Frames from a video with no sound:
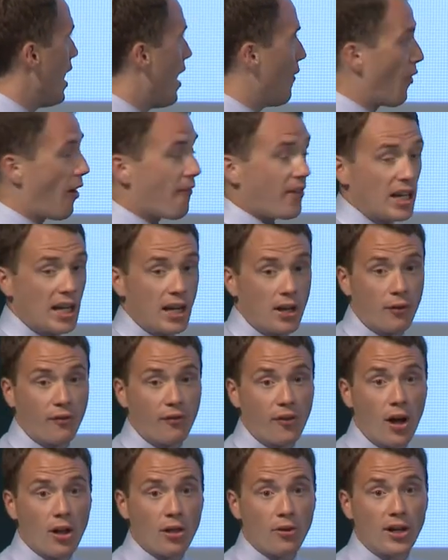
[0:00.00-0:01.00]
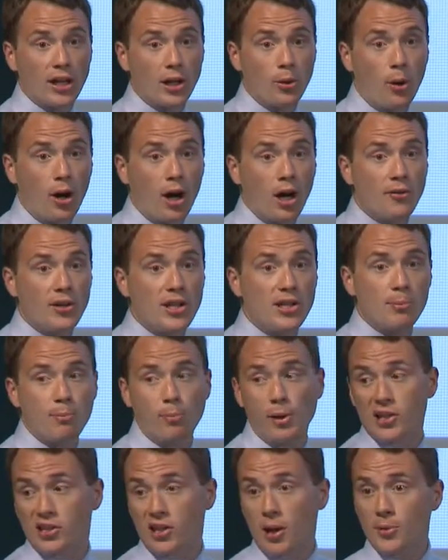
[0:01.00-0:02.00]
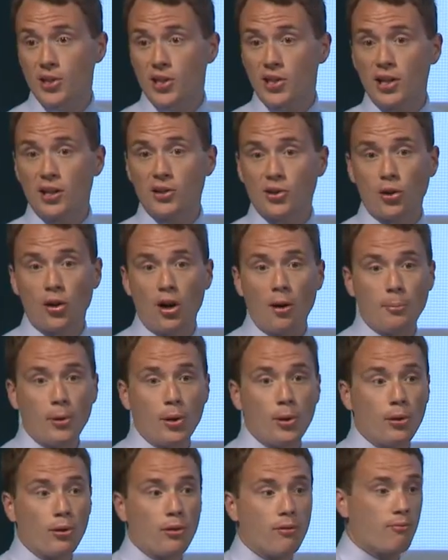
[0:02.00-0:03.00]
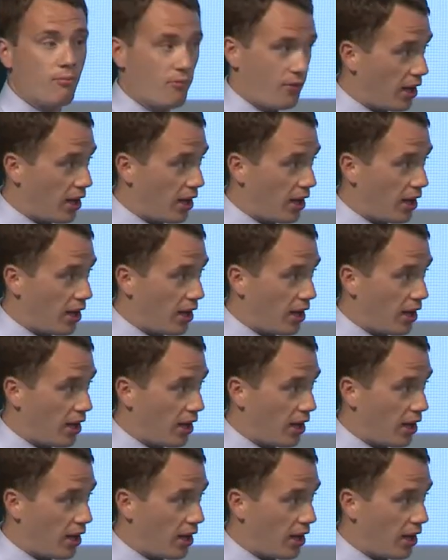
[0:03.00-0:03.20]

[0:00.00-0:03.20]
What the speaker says: If you have any other further inquiries, please come and see us on our booth.